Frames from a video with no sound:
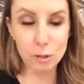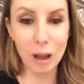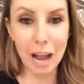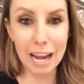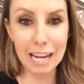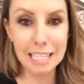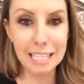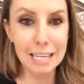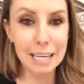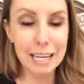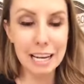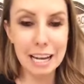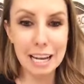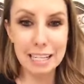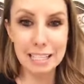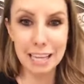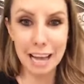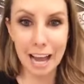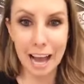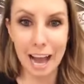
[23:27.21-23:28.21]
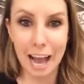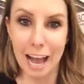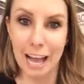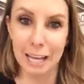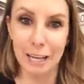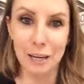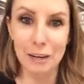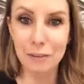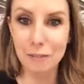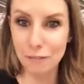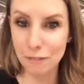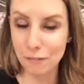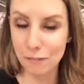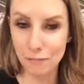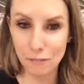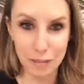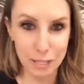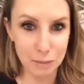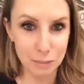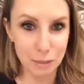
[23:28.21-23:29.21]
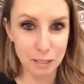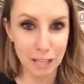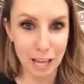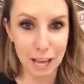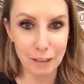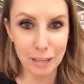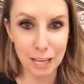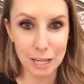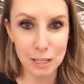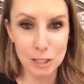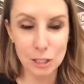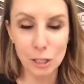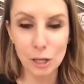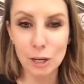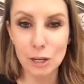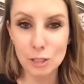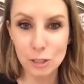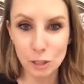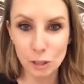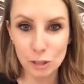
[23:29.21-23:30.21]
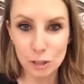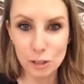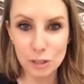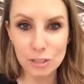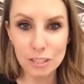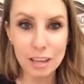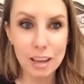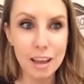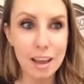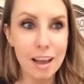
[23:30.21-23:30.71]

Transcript: So I did an entire Facebook Live last year on journals.